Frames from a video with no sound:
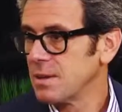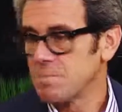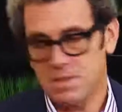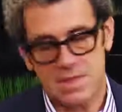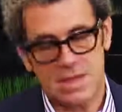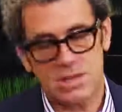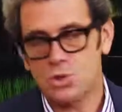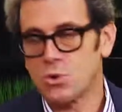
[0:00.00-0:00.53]

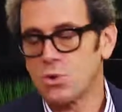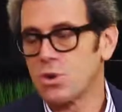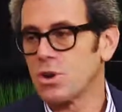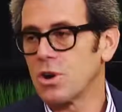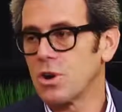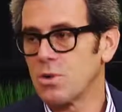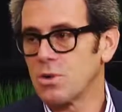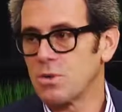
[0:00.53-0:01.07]
but they sure
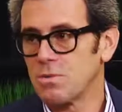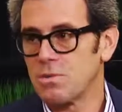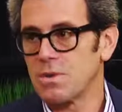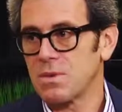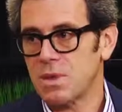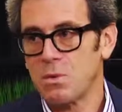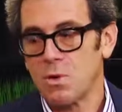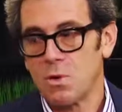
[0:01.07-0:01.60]
know,
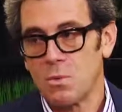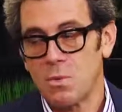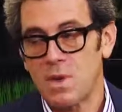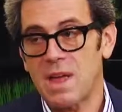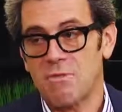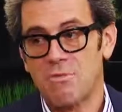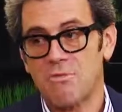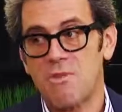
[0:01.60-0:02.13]
and we
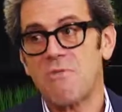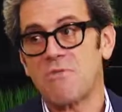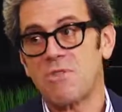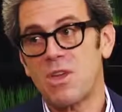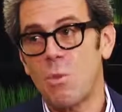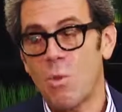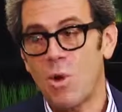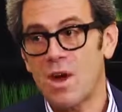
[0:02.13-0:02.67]
had
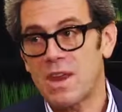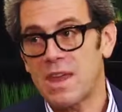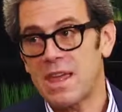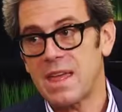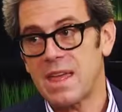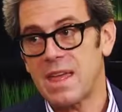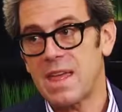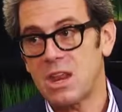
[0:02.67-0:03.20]
51